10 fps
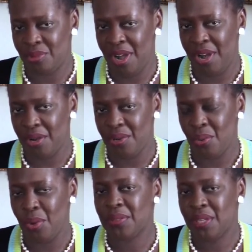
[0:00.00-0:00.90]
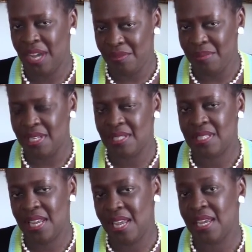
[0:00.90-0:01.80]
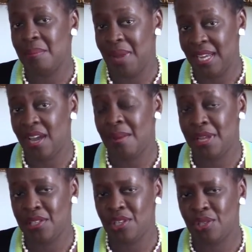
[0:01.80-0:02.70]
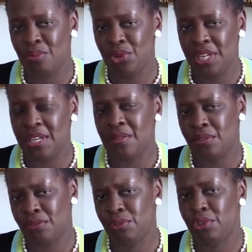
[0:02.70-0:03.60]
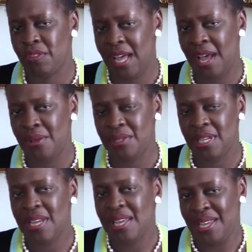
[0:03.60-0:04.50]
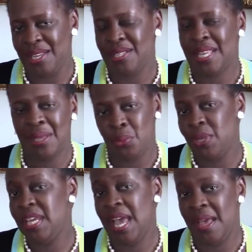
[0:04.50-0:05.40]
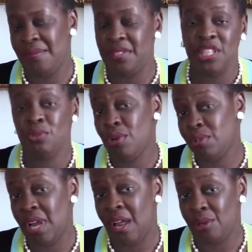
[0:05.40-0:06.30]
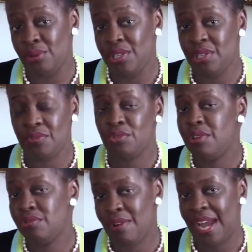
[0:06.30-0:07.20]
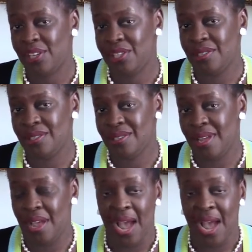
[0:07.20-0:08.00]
Brown. What the government is saying in my comments this morning on the floor of the House is that we have zero tolerance for infractions.